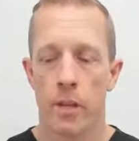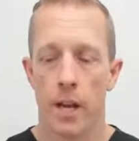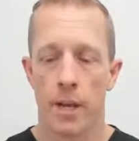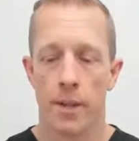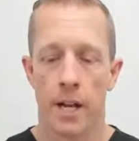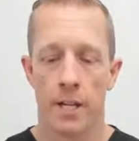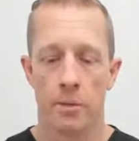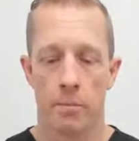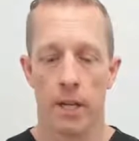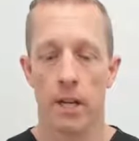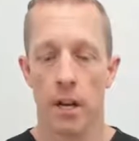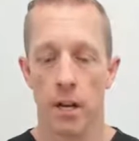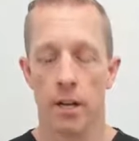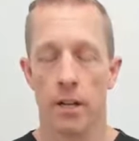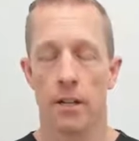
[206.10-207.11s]
And that's
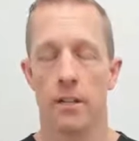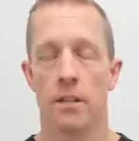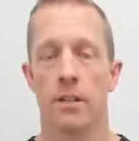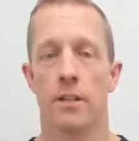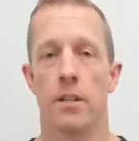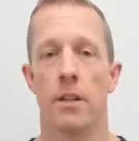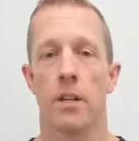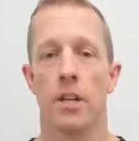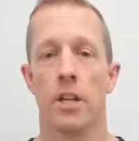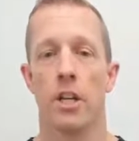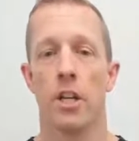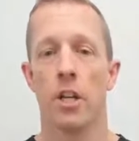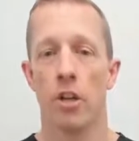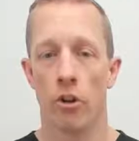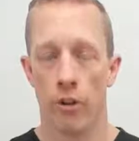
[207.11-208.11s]
because
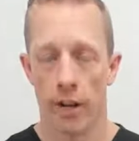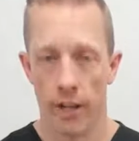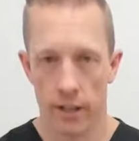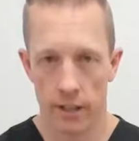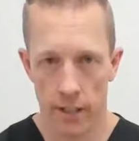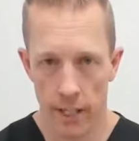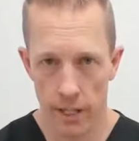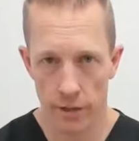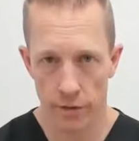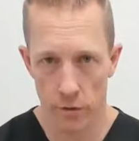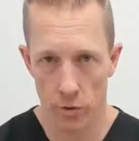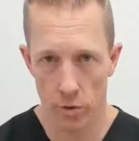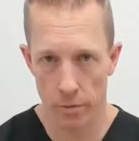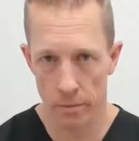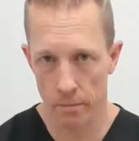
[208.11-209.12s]
you're in a leaned
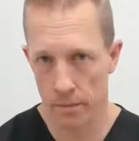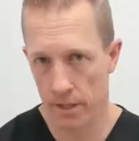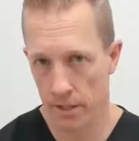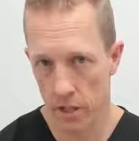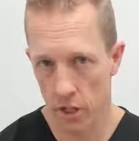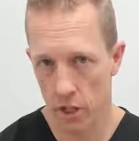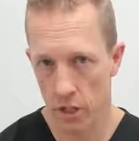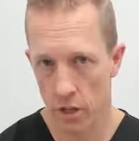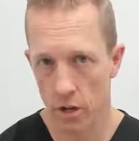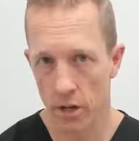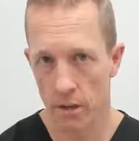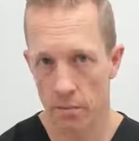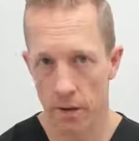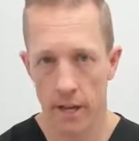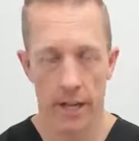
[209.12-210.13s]
forward position on the
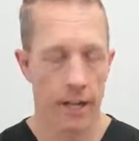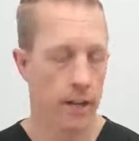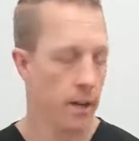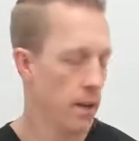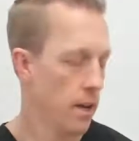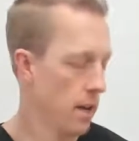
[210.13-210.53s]
bike,